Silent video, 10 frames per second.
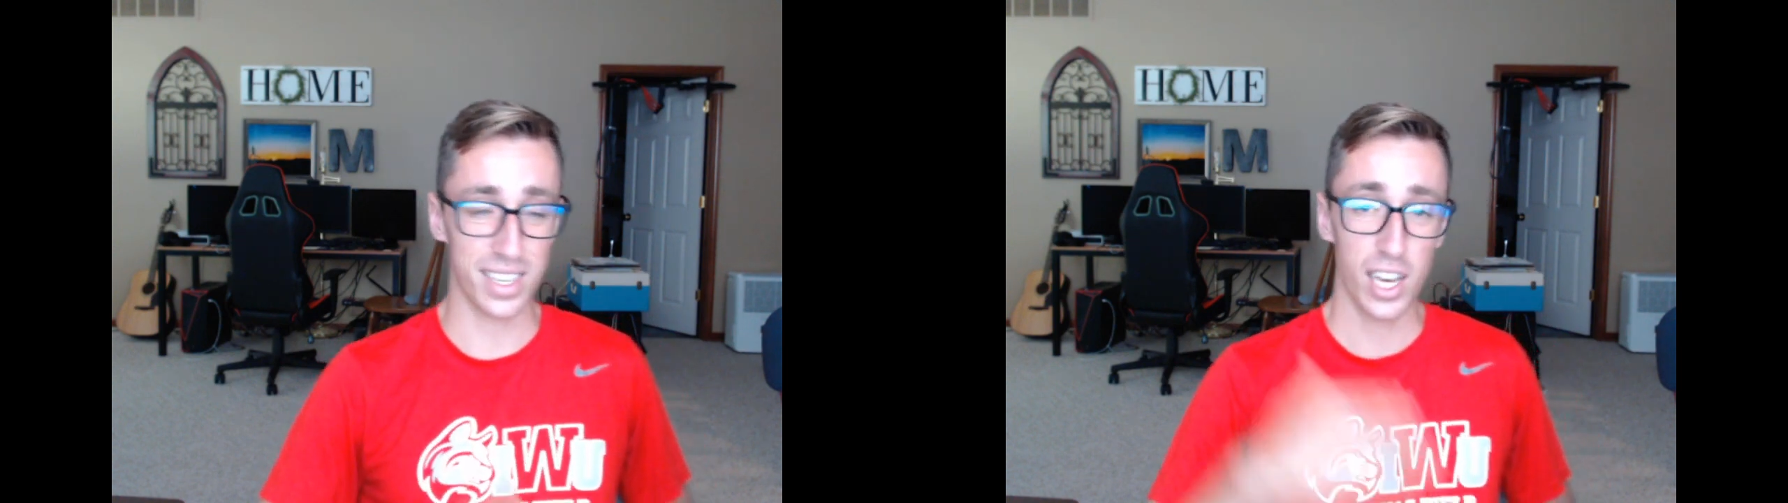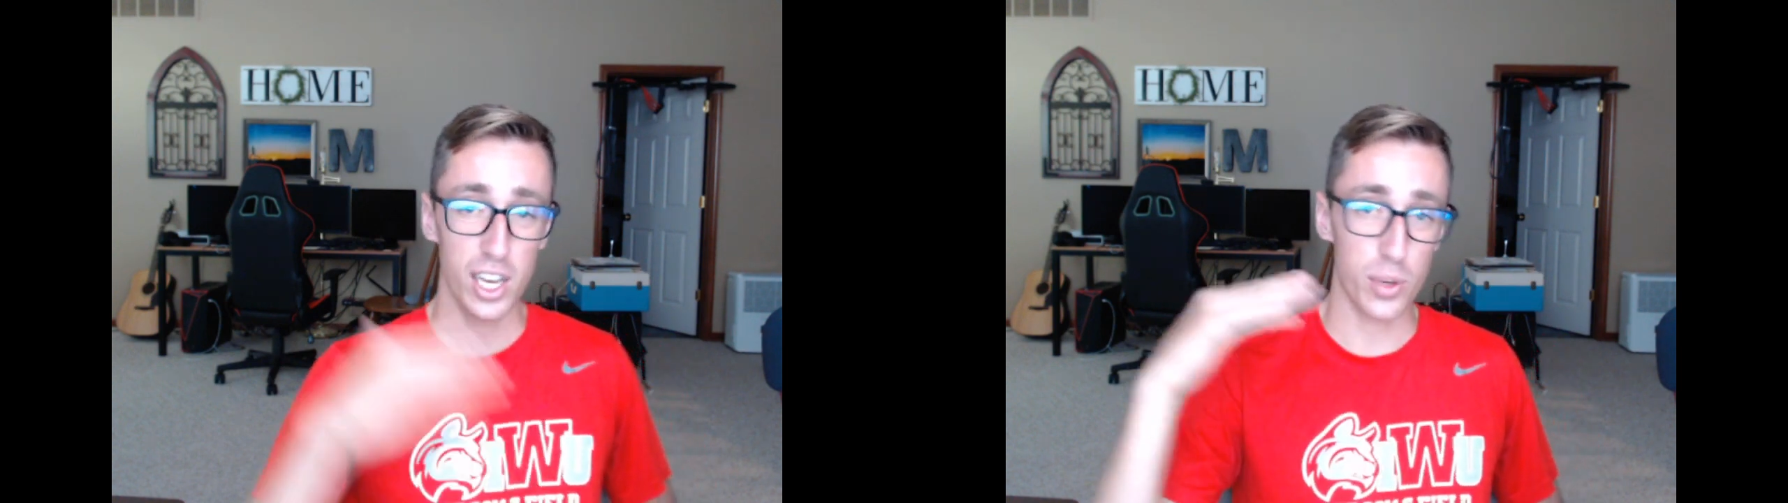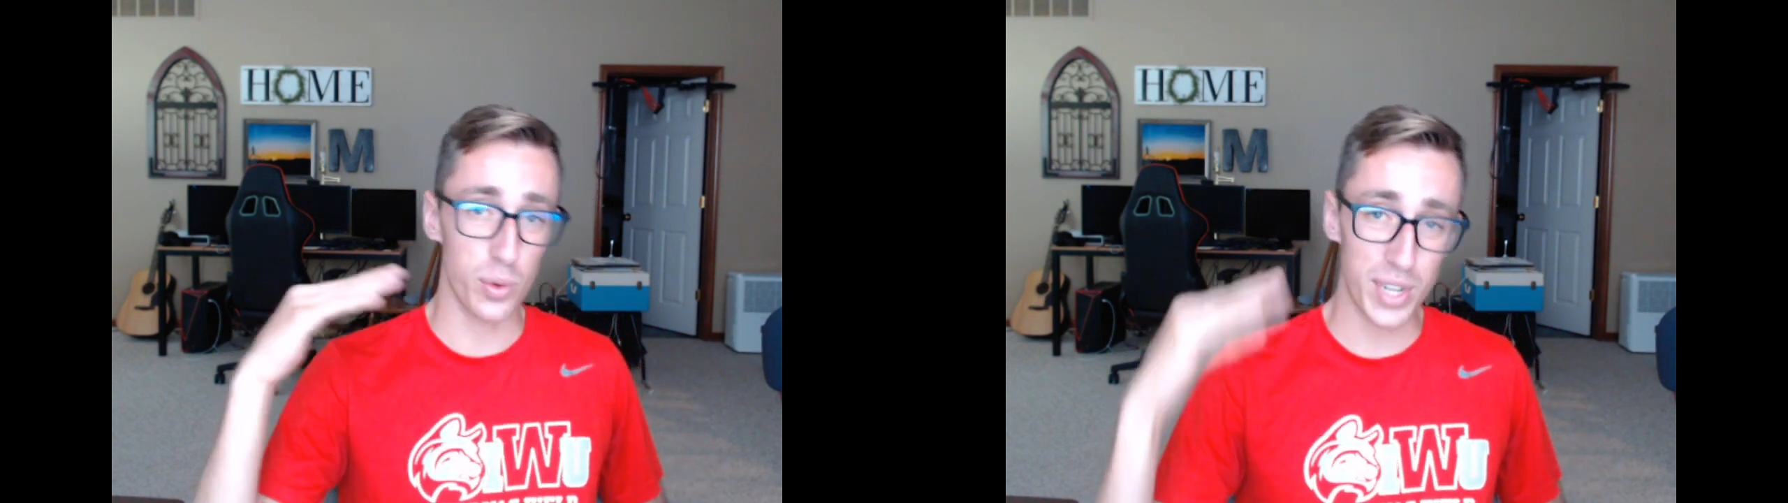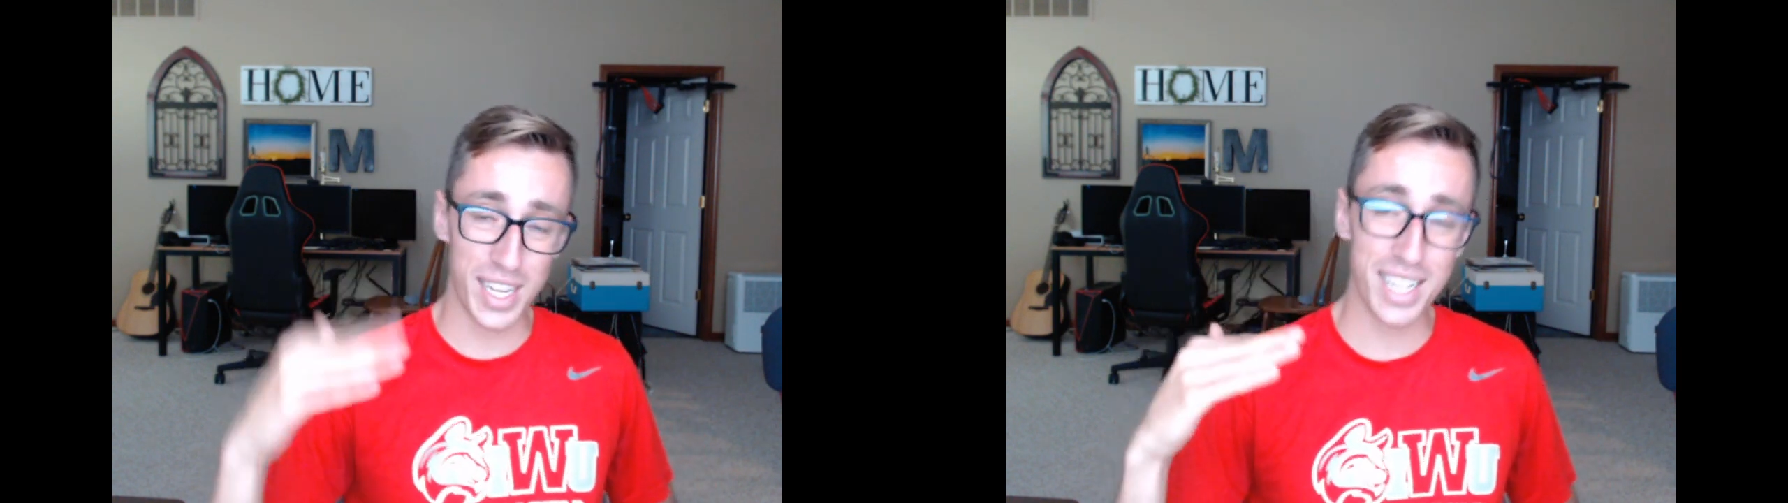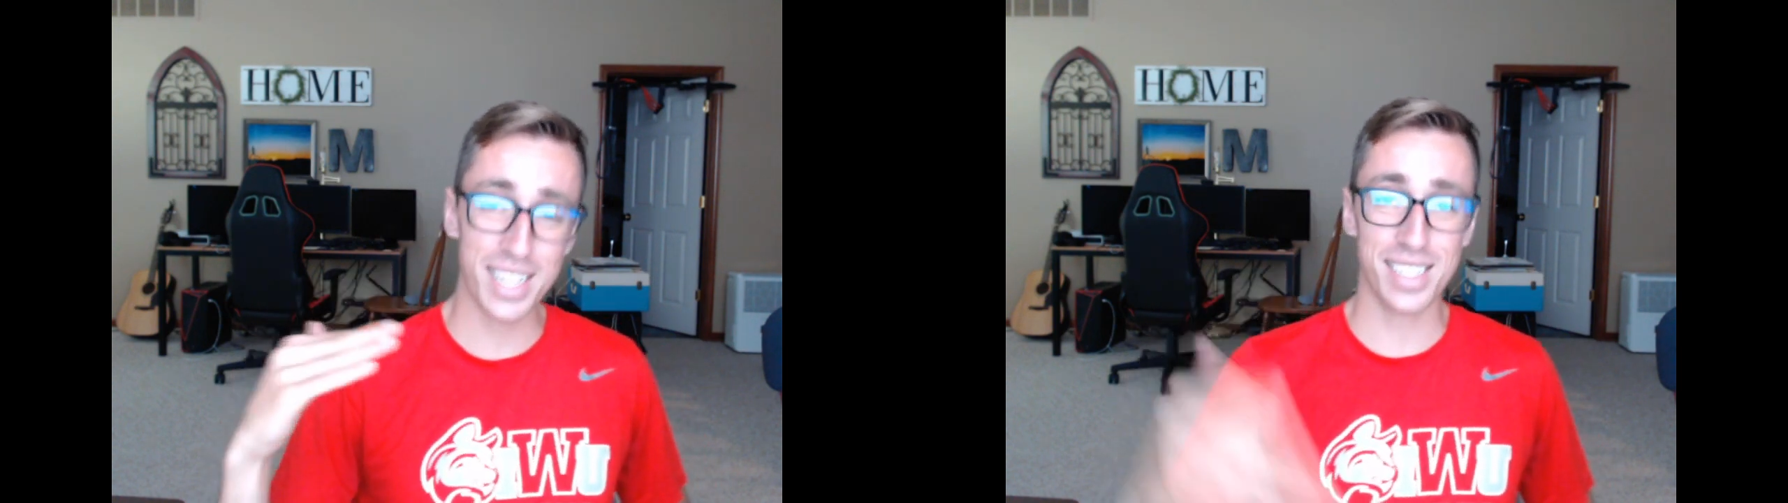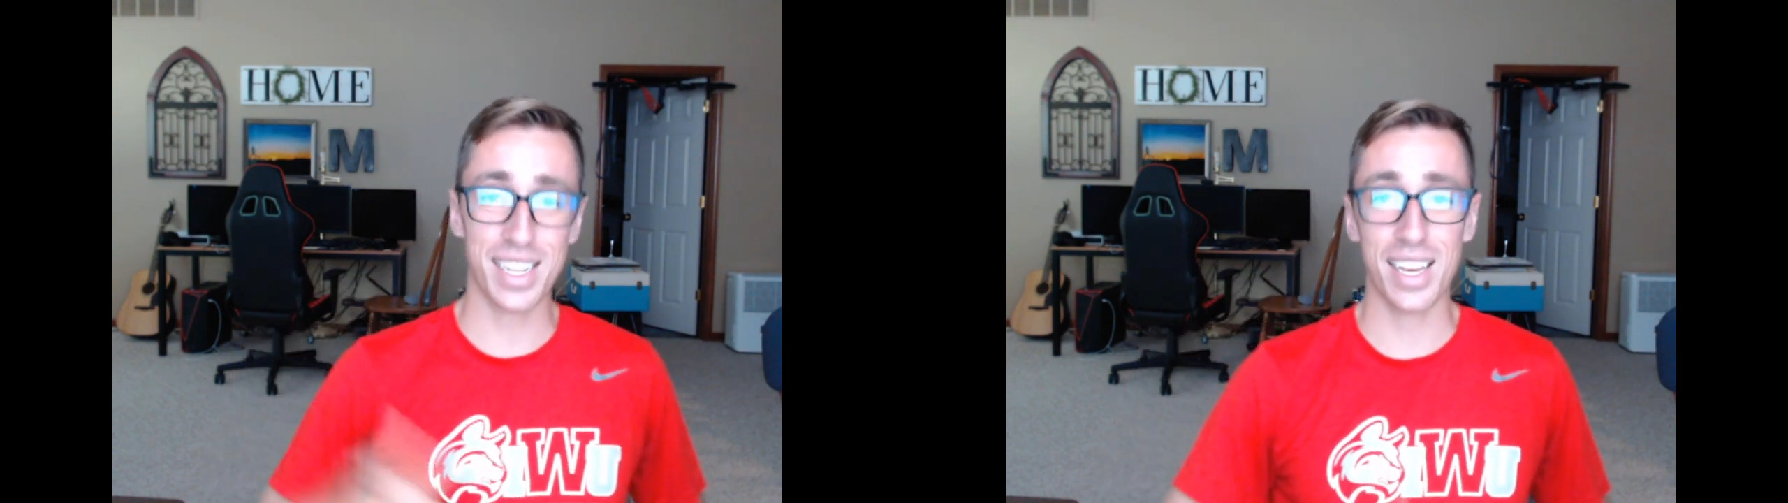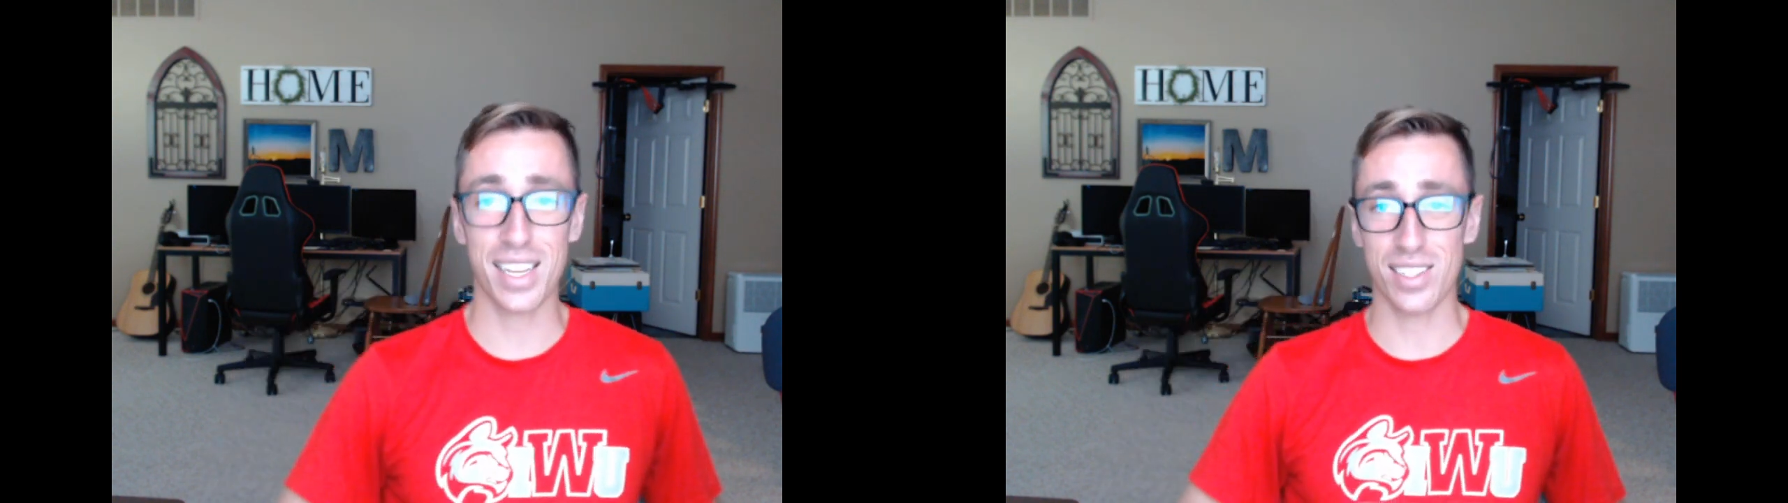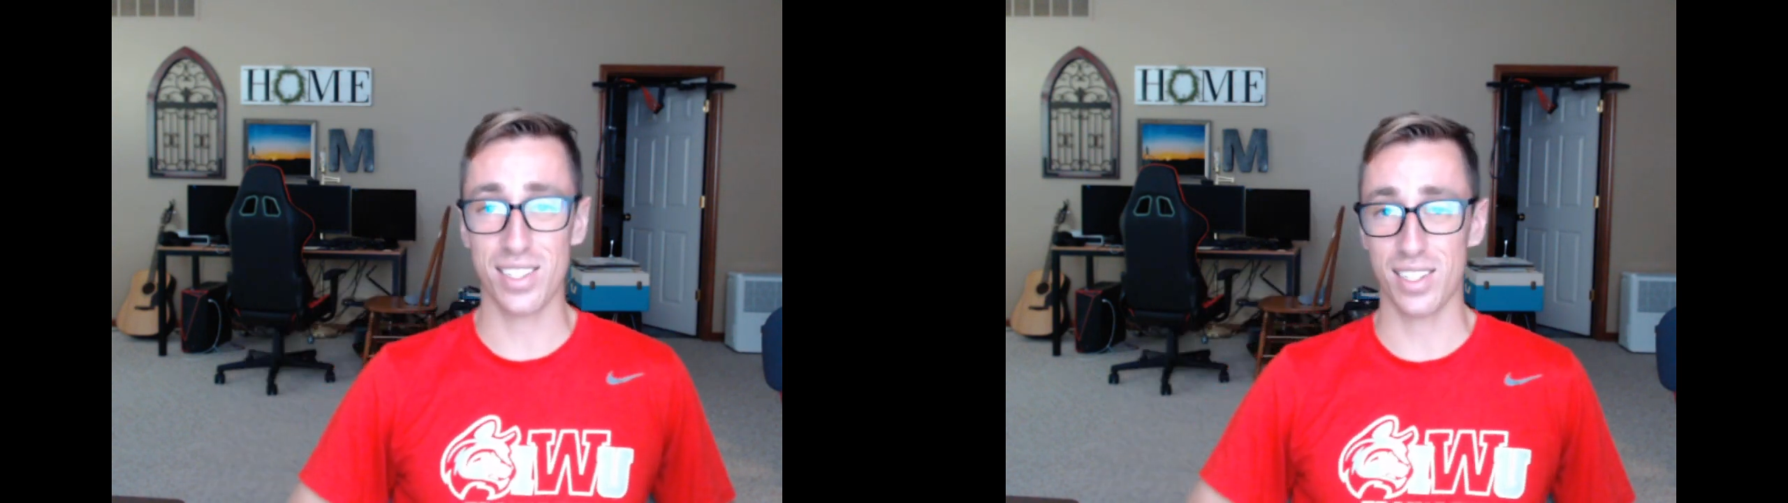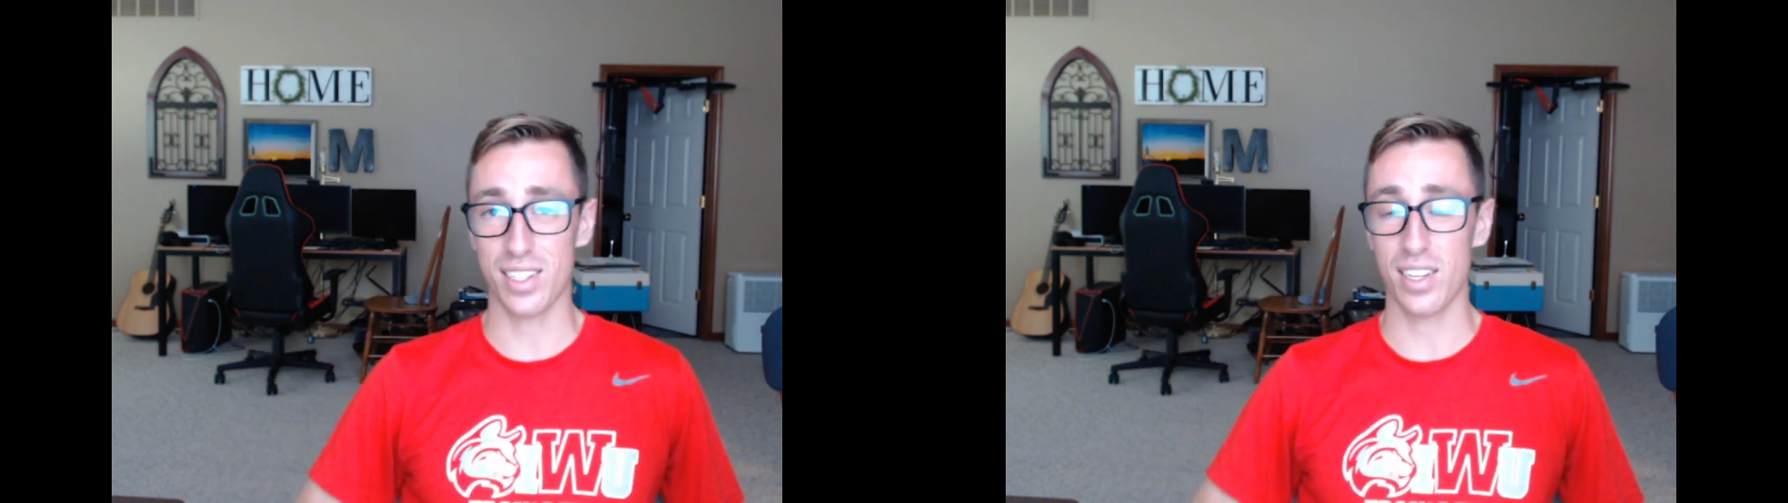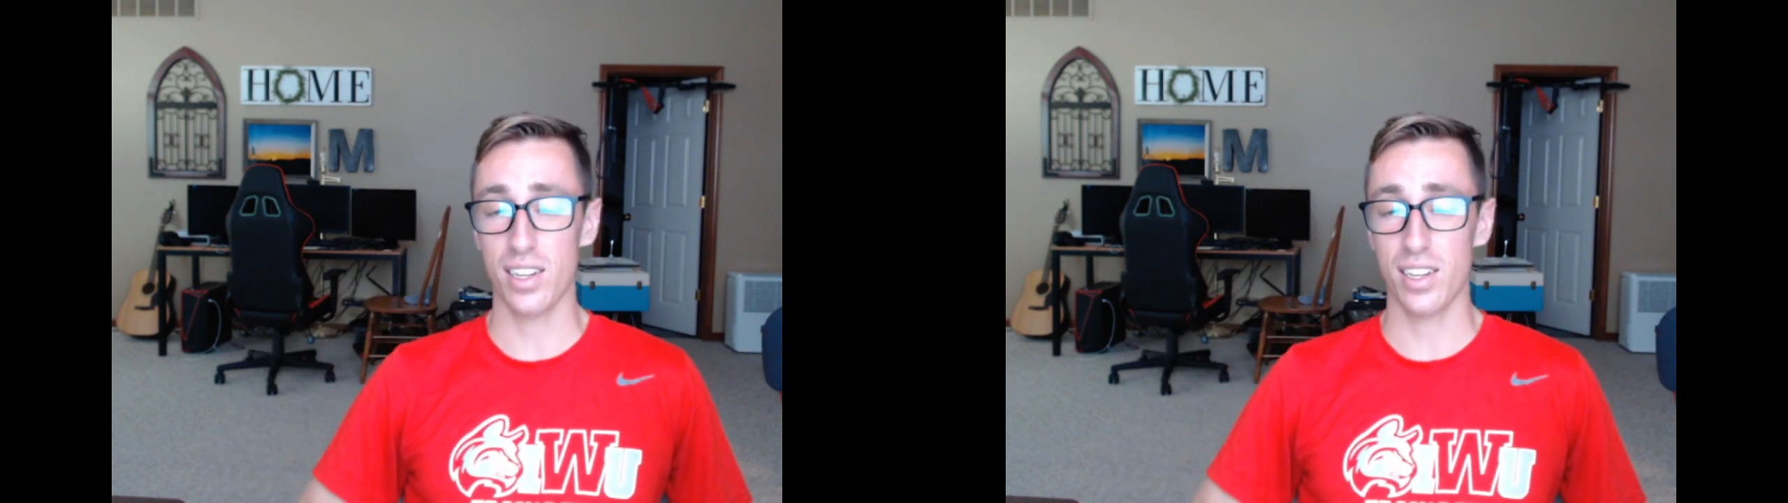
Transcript: You need to stay consistent